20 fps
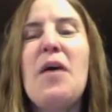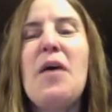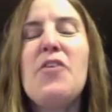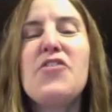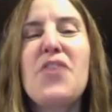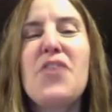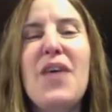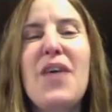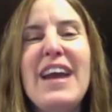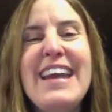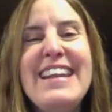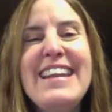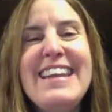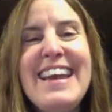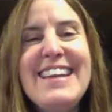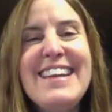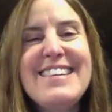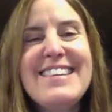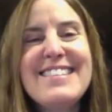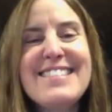So
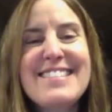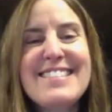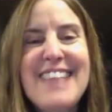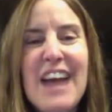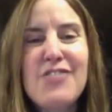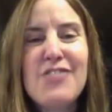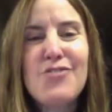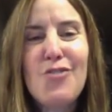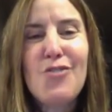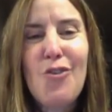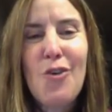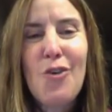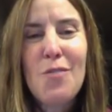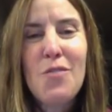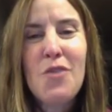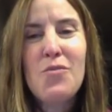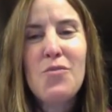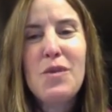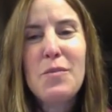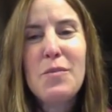ADH is a natural
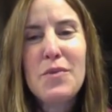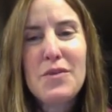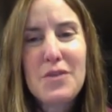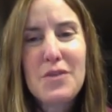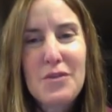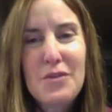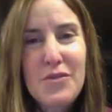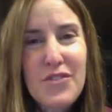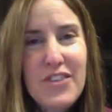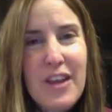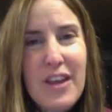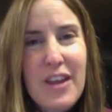hormone we produce,